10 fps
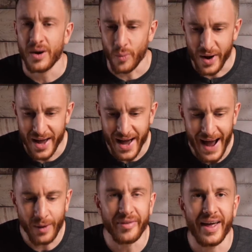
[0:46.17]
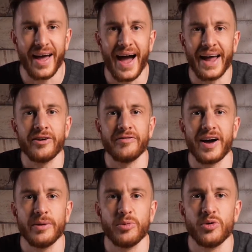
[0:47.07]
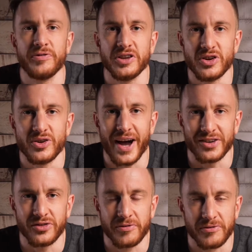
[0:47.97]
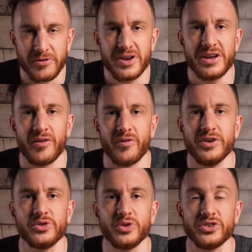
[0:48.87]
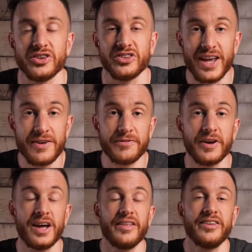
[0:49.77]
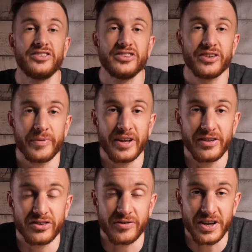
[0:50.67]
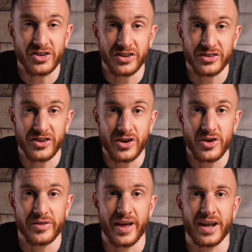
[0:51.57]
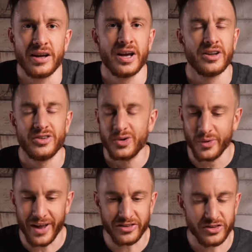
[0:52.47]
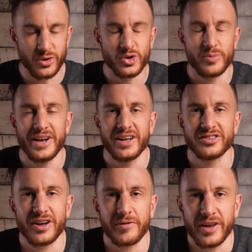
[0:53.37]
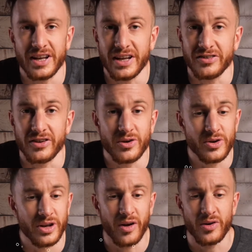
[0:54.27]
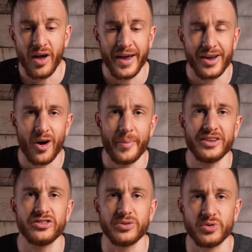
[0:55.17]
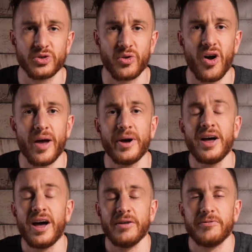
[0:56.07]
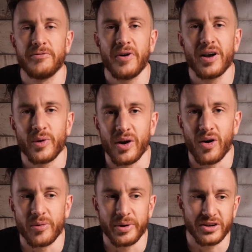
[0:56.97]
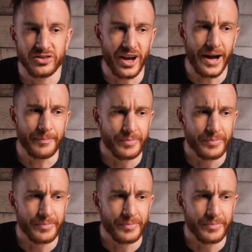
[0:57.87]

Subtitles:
we're out there and available for you as free resources. If this is something that's of interest to you, then do all that social media stuff that you need to do, you know, like, comment, subscribe, and follow along, because yeah,